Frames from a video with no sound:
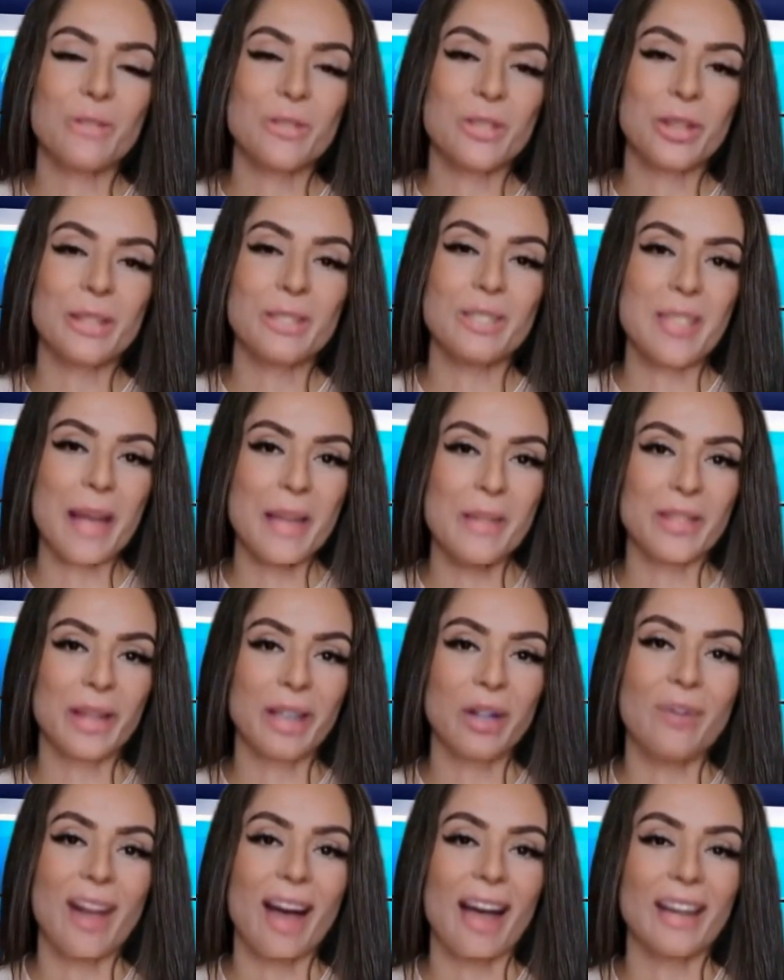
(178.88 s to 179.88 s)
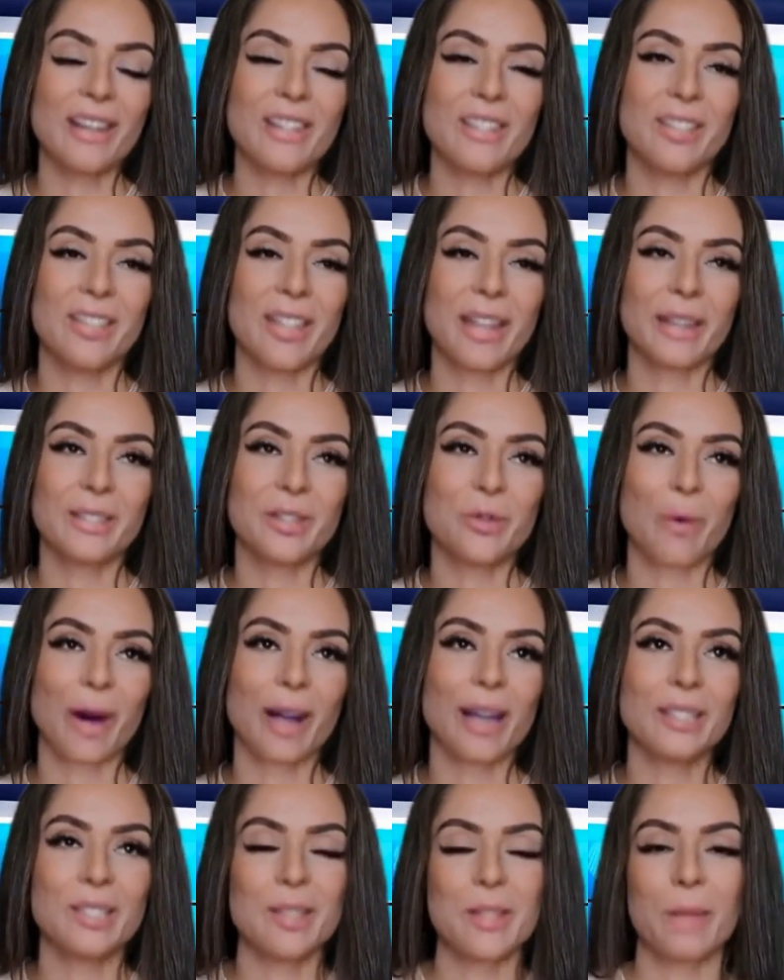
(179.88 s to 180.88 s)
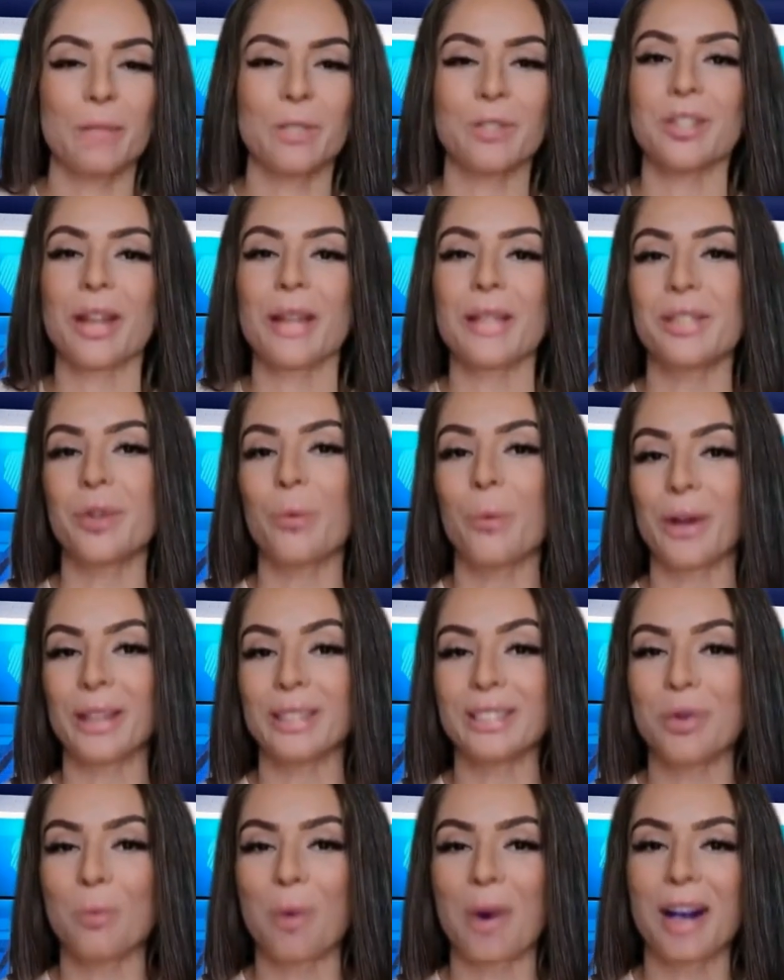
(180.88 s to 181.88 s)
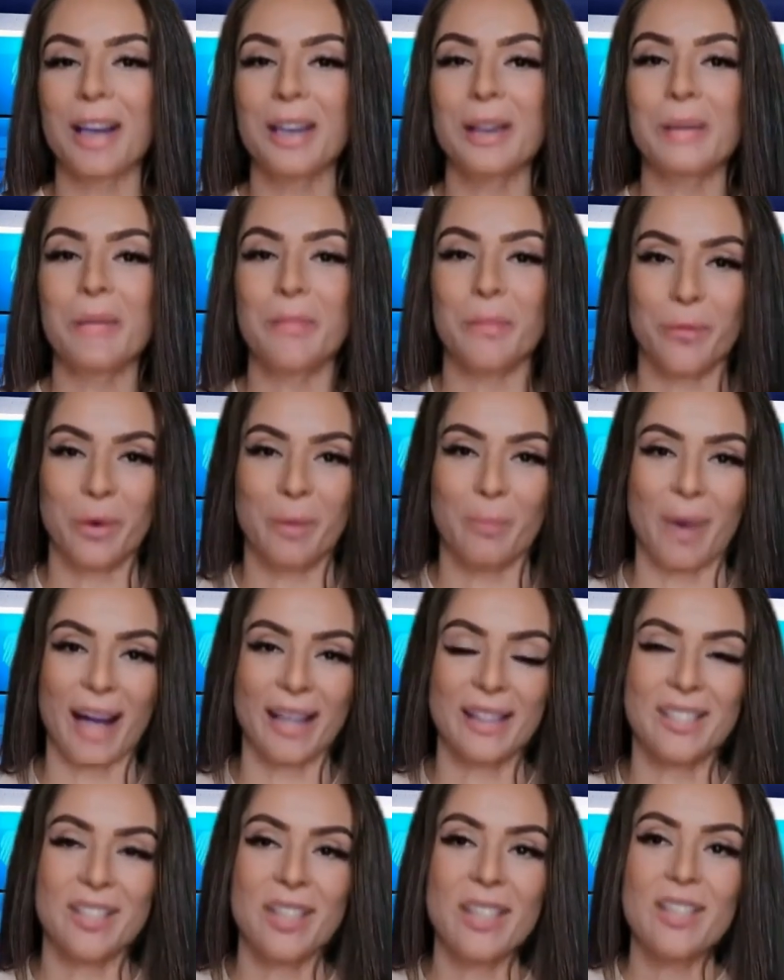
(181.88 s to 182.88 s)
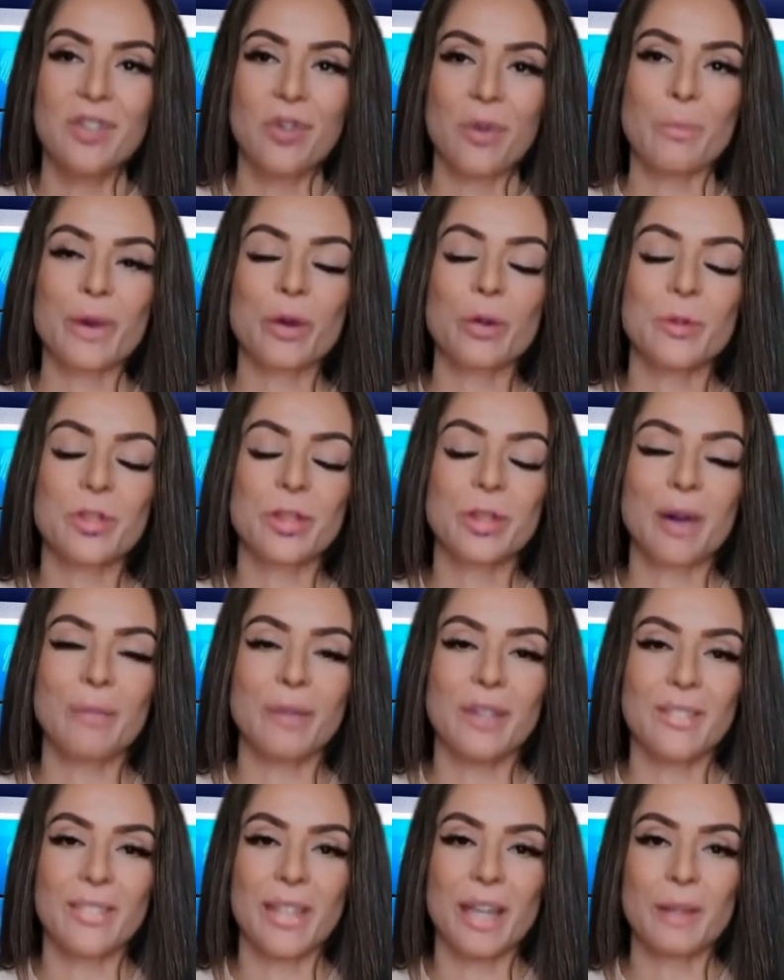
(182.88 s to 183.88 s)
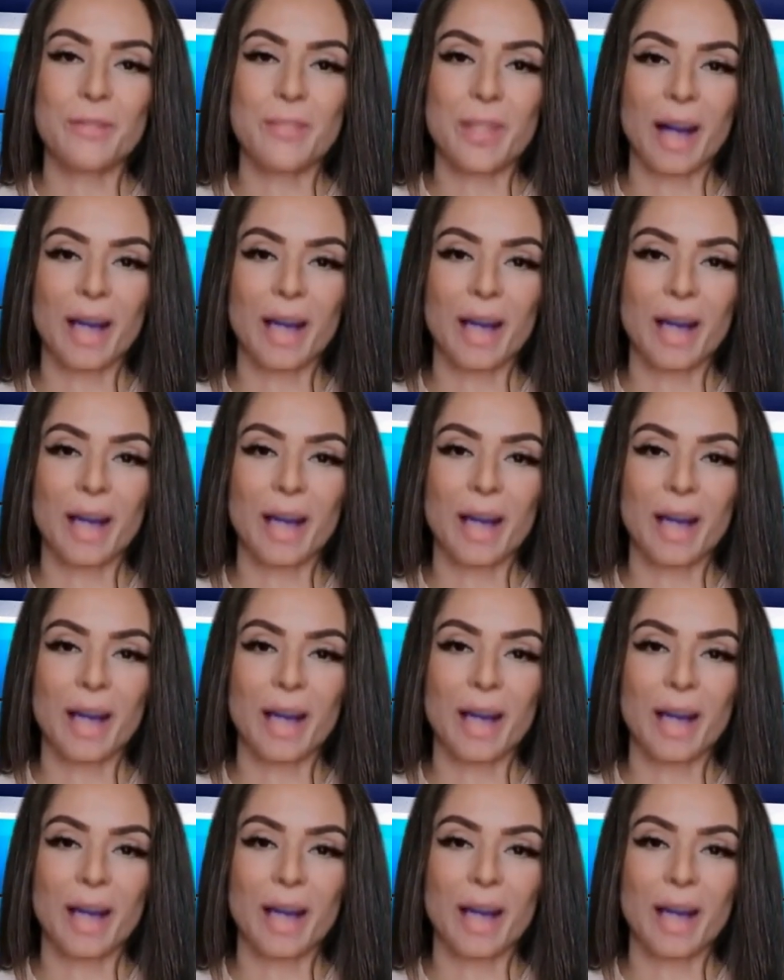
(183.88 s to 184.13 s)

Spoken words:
He said the United States was, just weeks away, from mass distribution of a safe